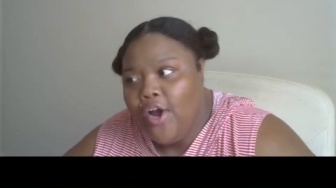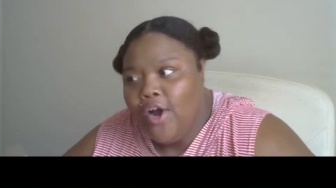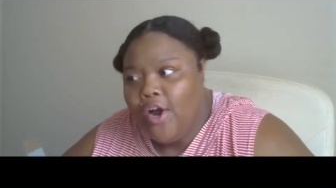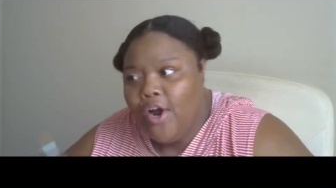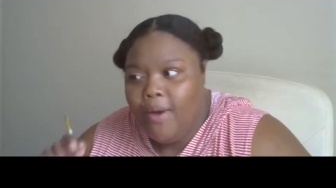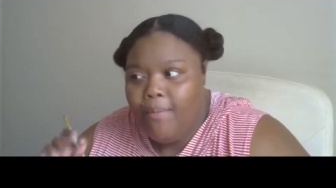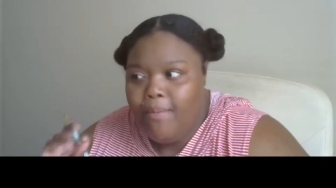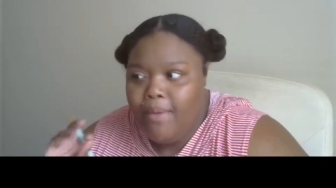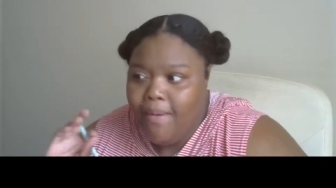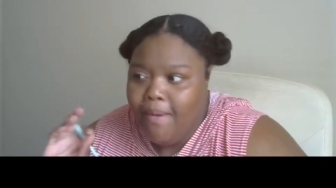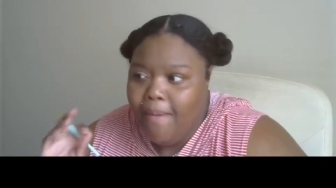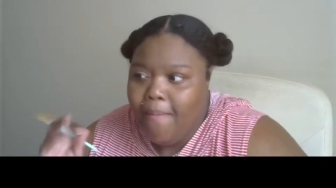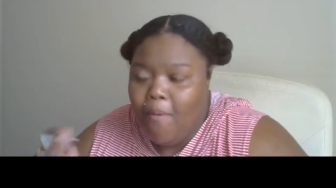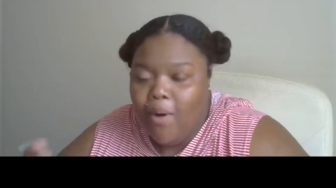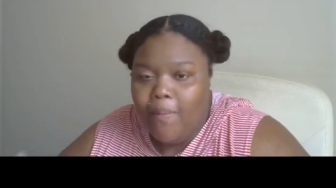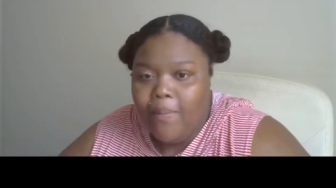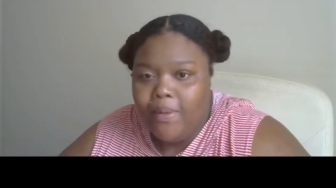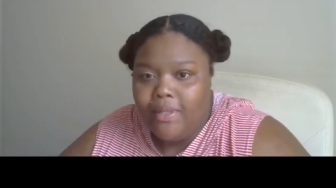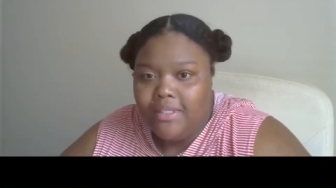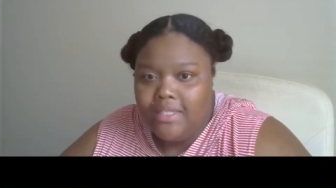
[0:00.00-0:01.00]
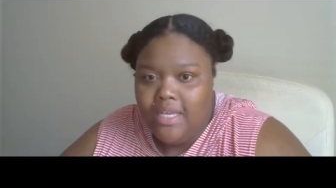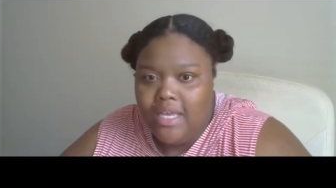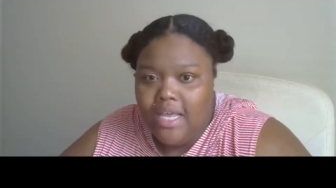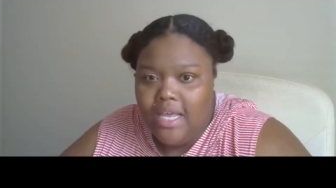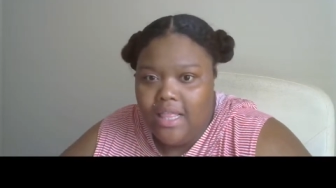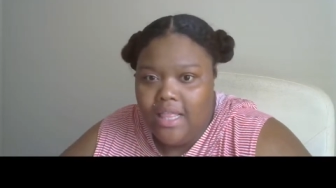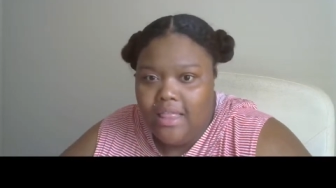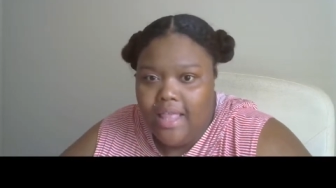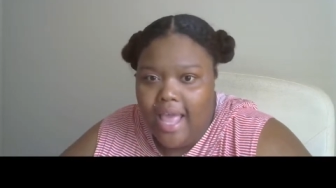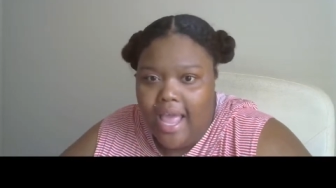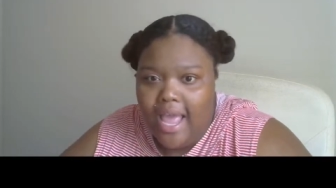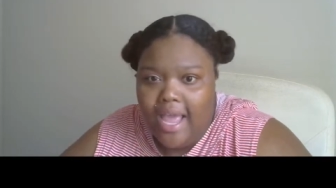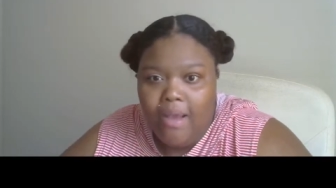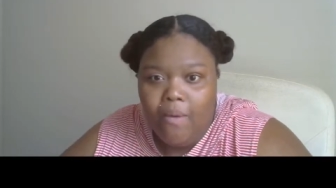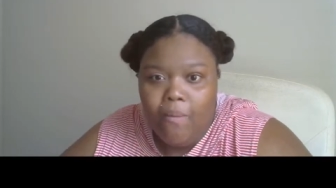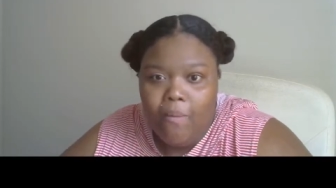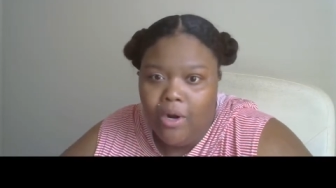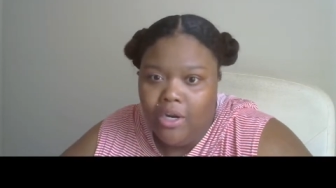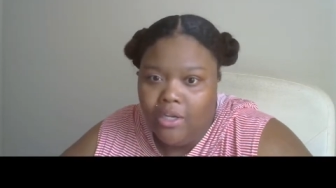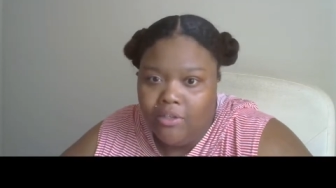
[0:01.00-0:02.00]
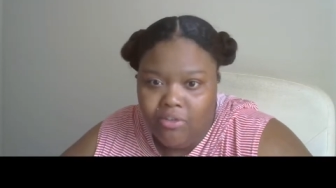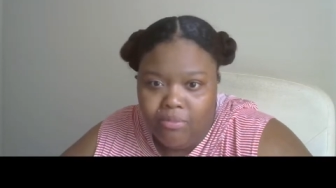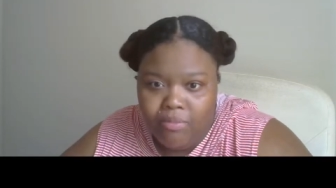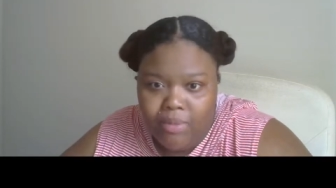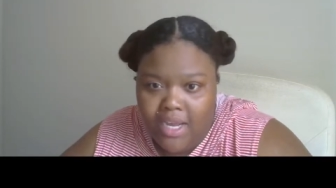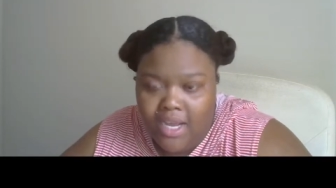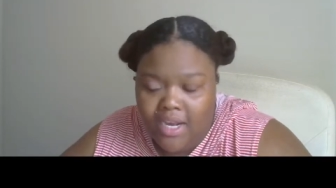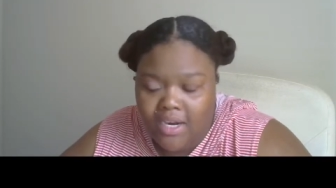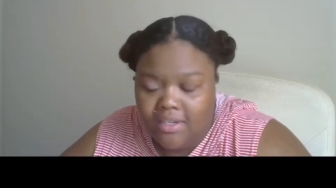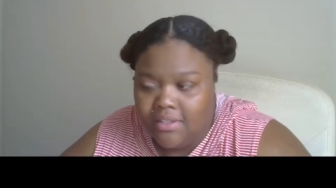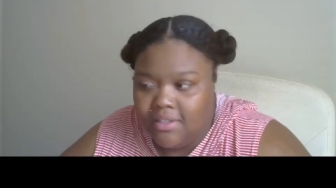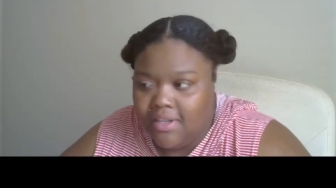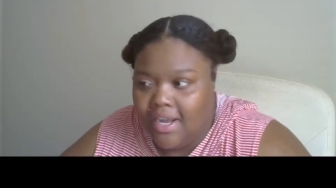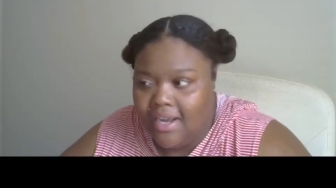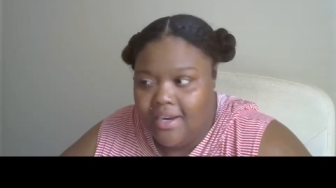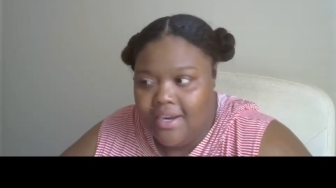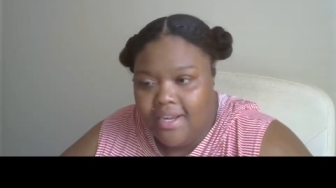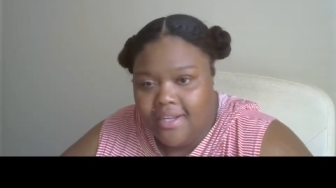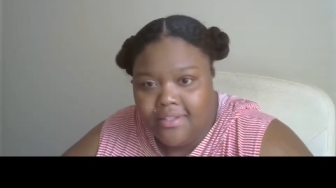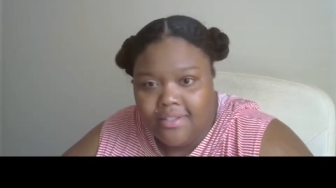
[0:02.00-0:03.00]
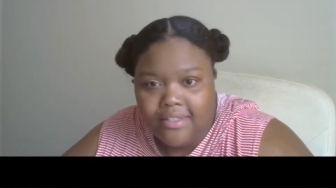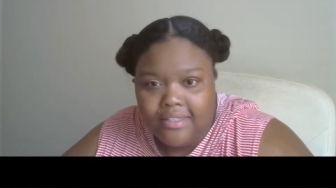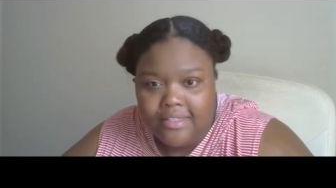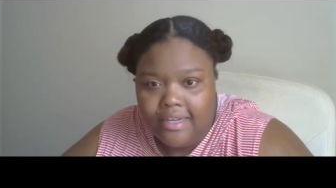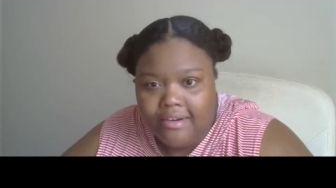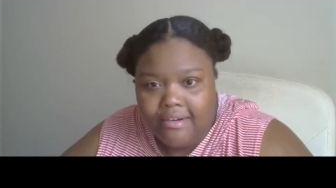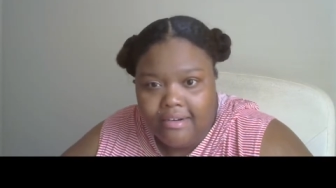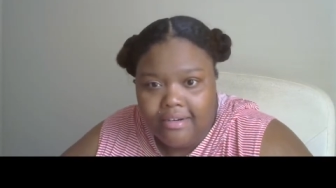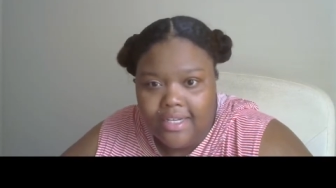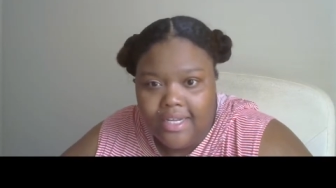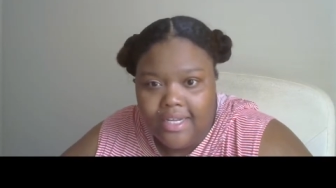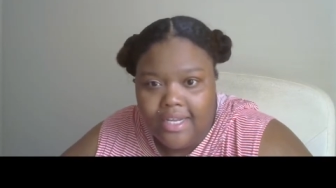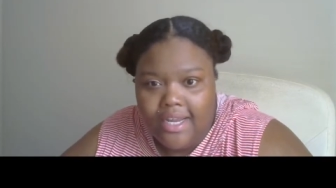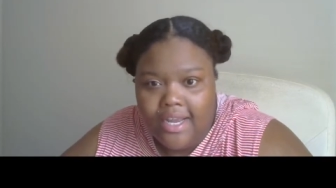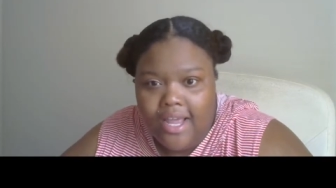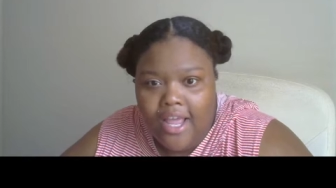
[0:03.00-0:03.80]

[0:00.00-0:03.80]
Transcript: or maybe more petite that it works for me and it's not necessarily